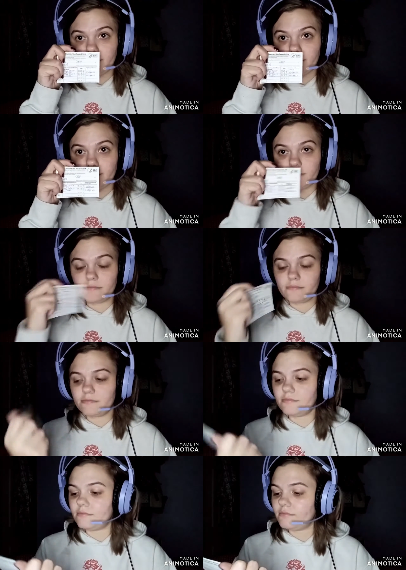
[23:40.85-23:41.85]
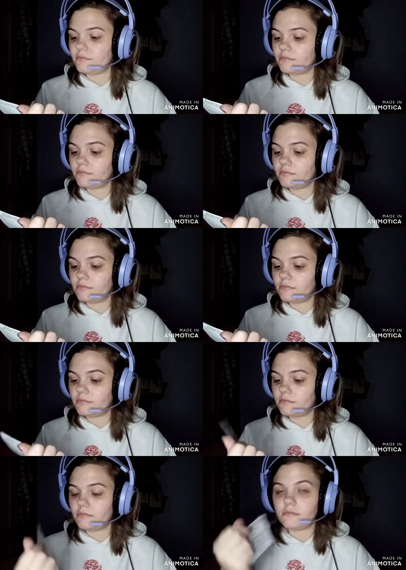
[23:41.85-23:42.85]

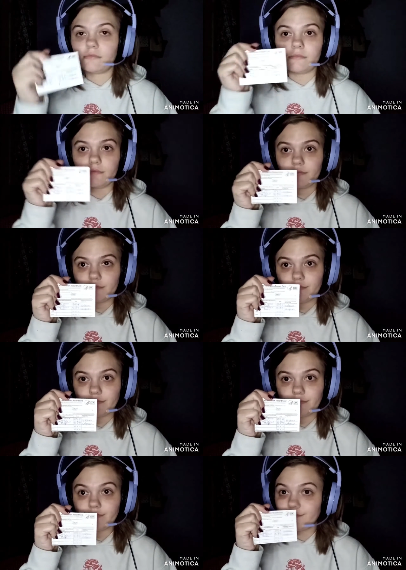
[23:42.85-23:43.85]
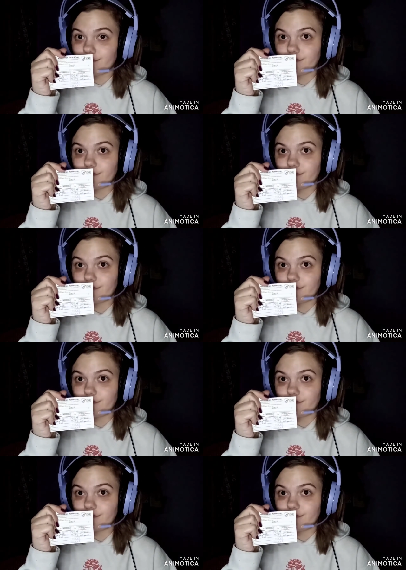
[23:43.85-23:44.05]
Nobody speaks.